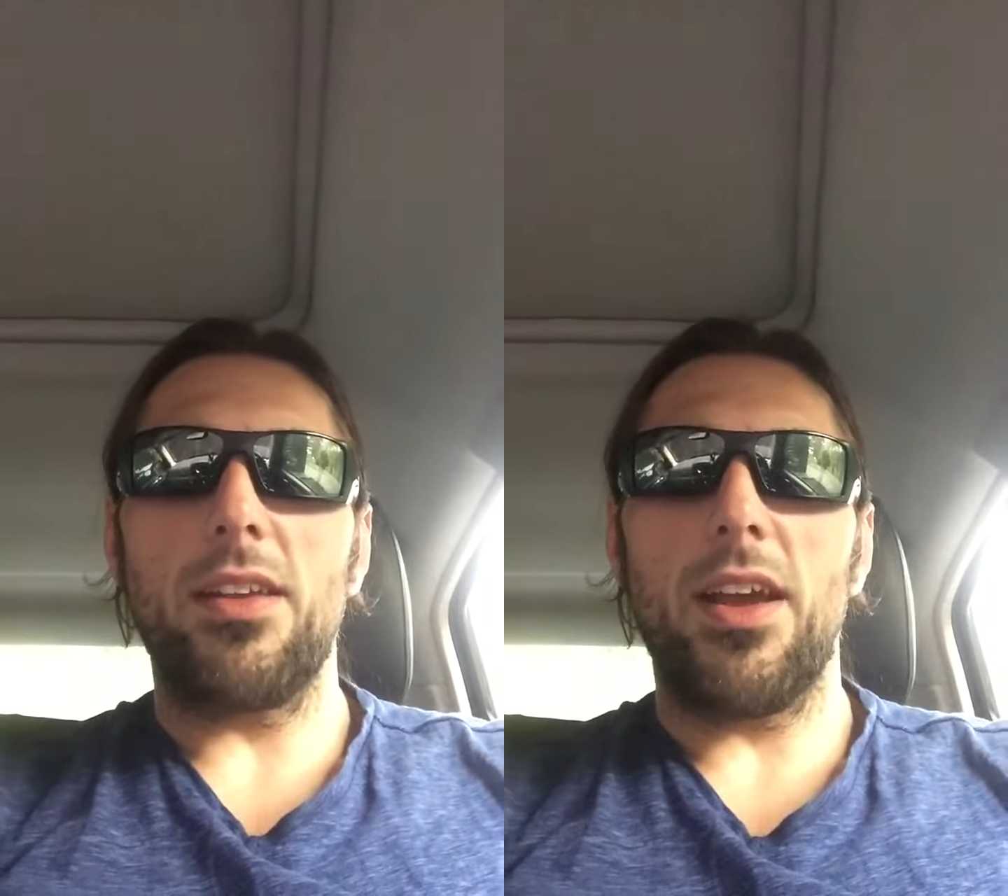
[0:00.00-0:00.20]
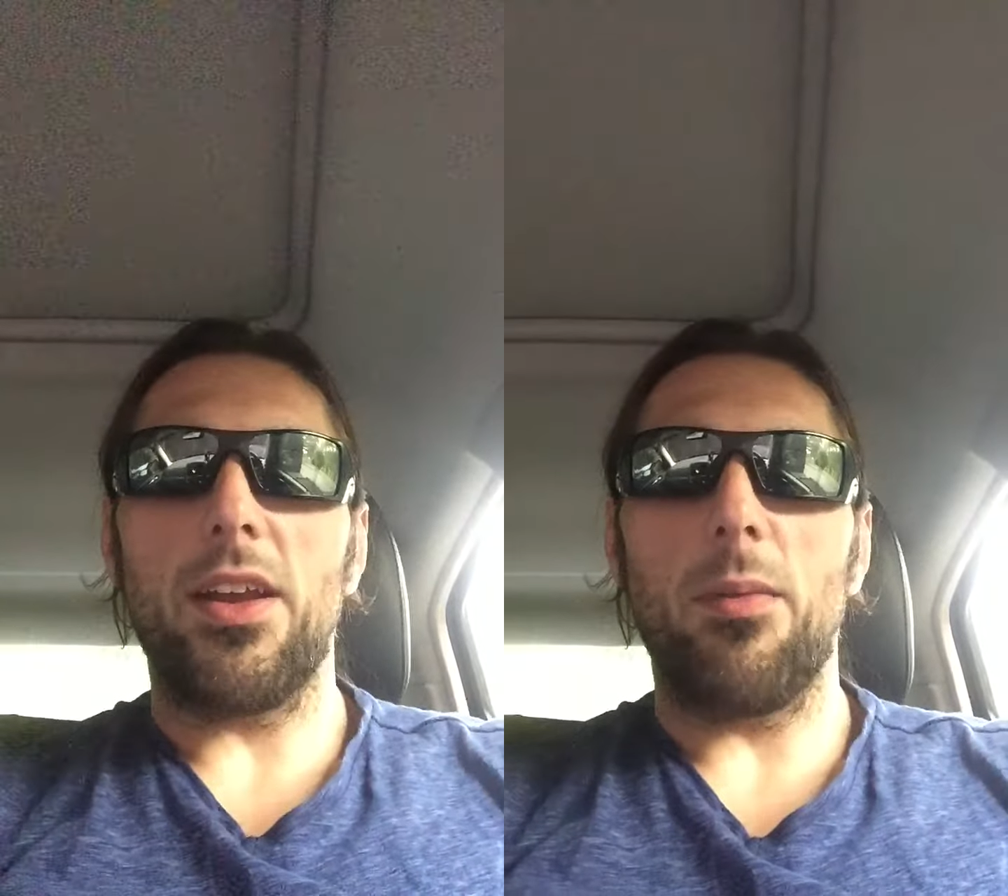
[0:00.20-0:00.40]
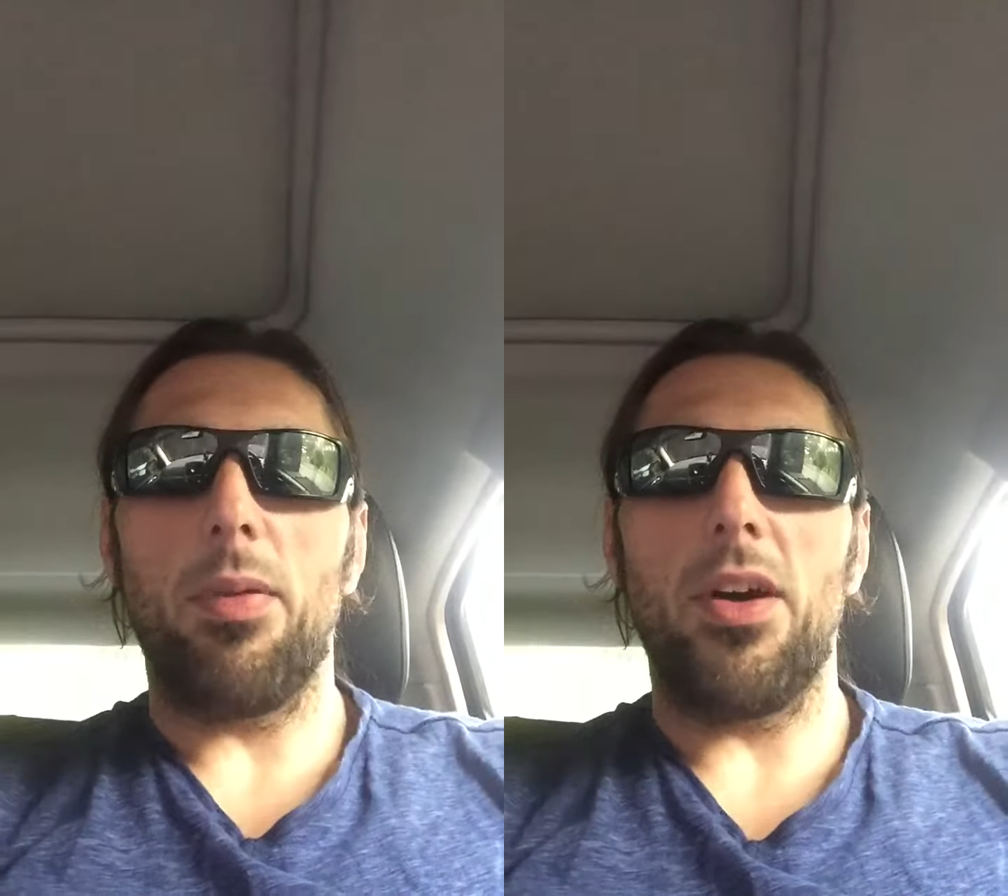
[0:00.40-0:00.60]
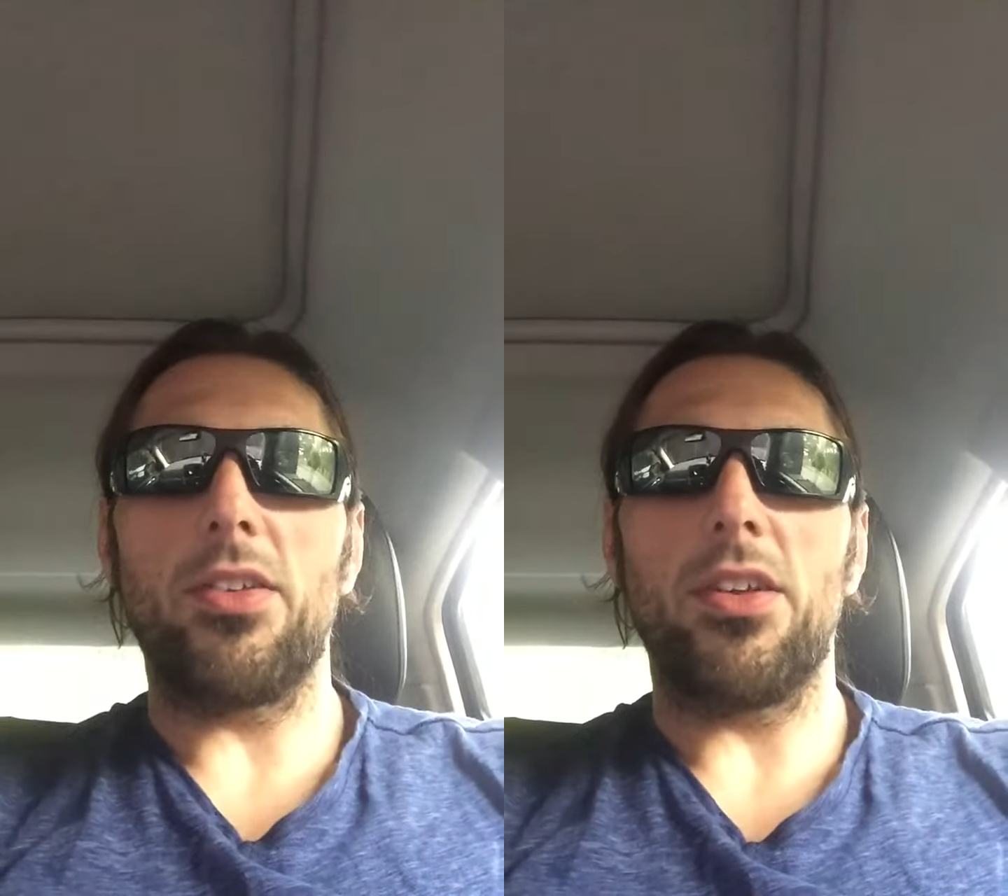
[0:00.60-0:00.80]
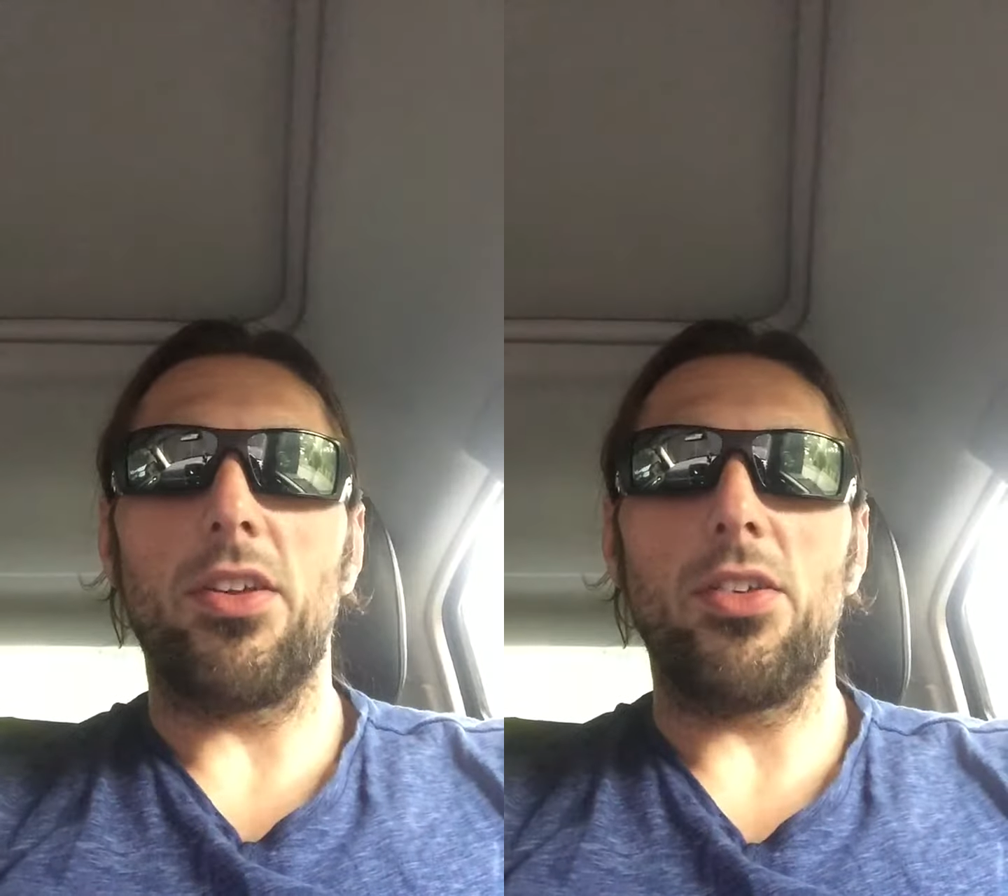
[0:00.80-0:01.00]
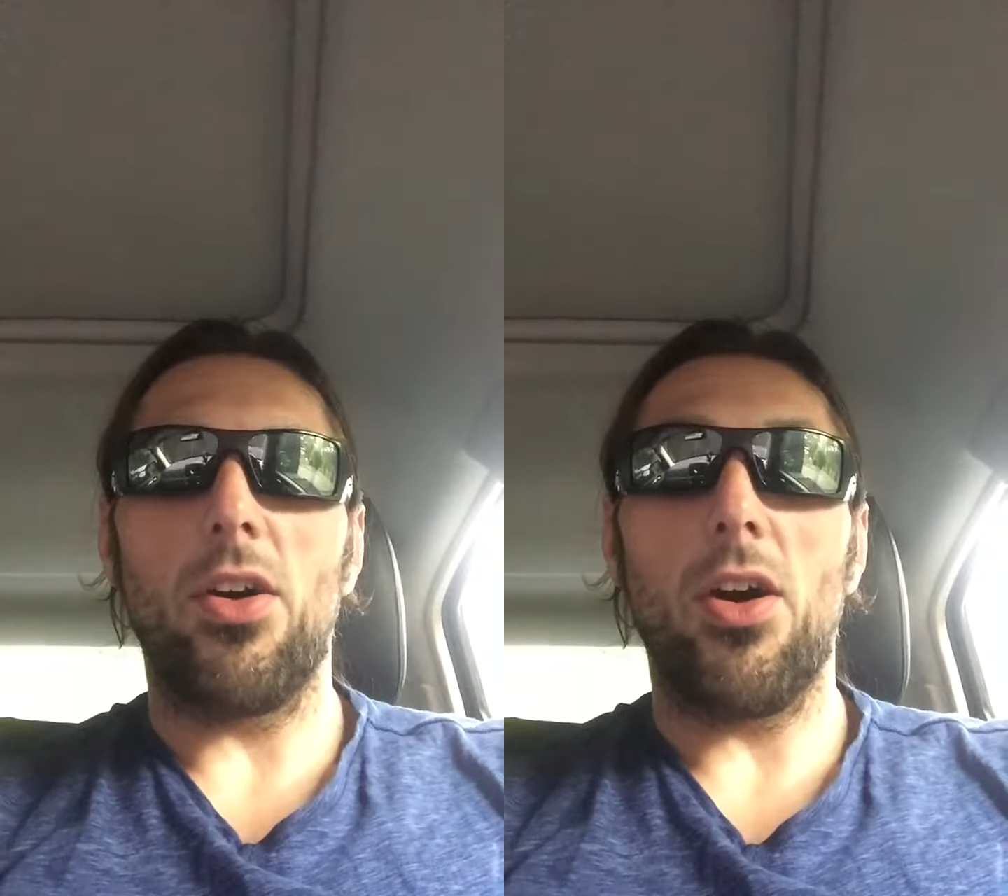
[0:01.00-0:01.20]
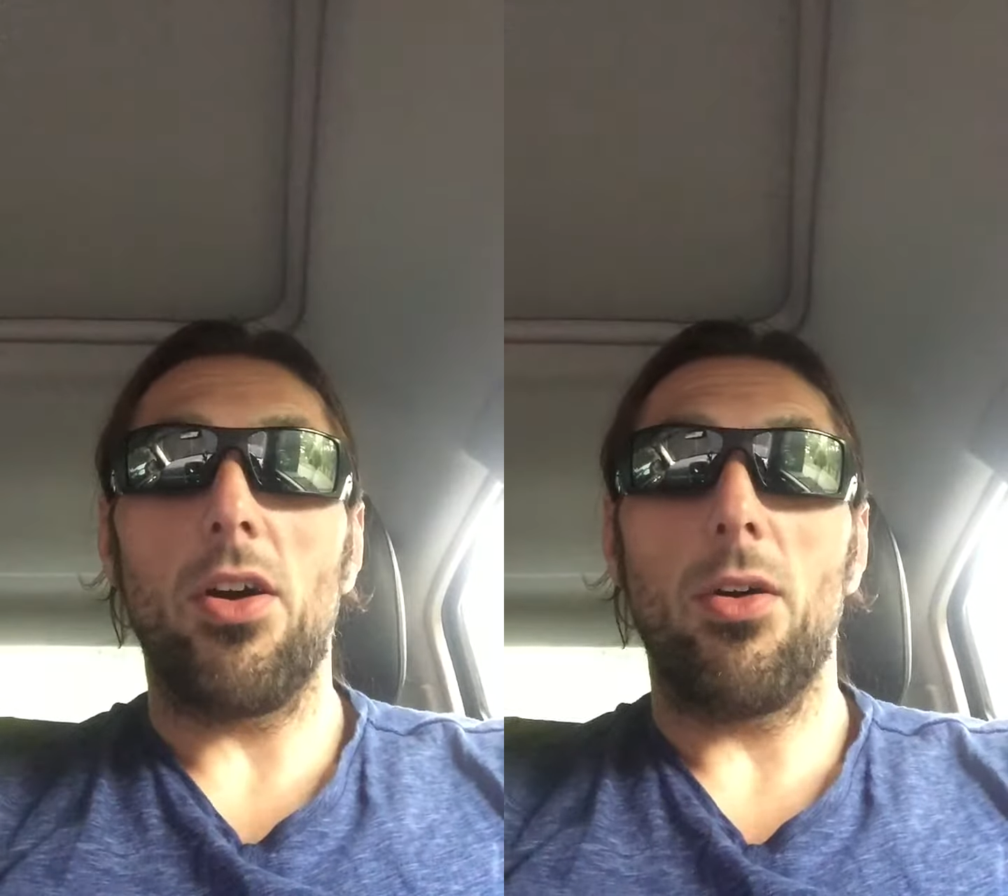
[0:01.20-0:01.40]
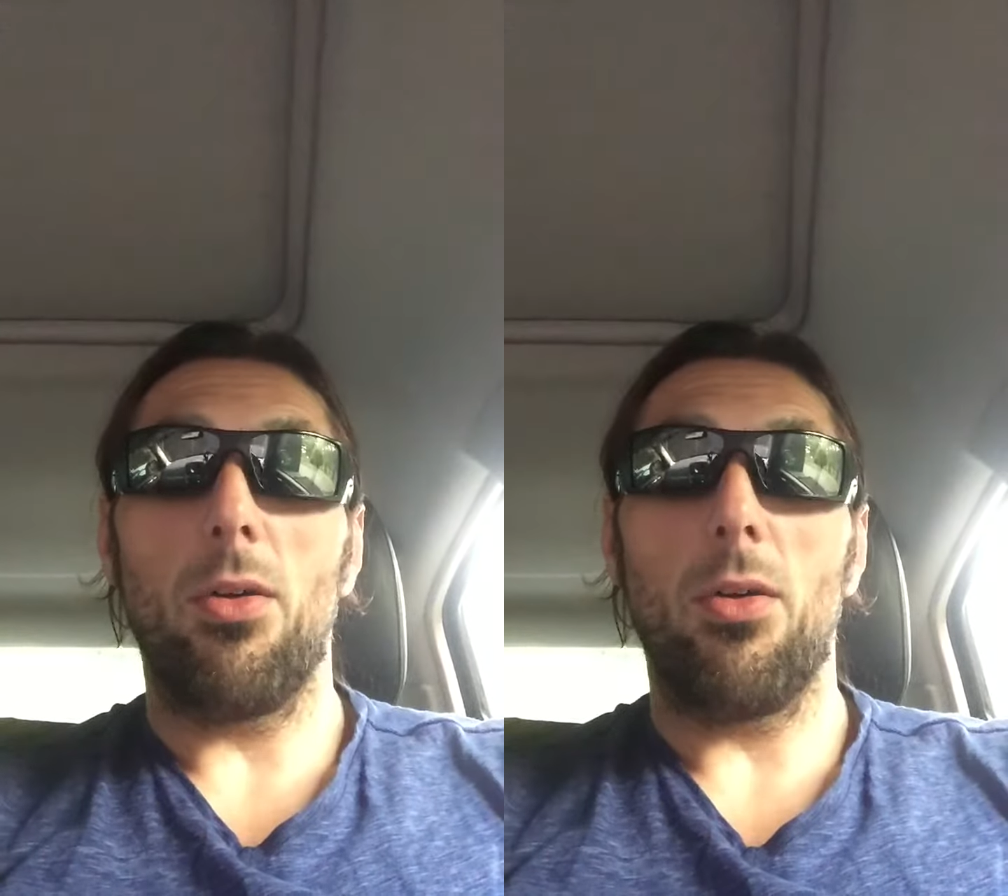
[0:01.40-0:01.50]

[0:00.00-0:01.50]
taking a punch in the jaw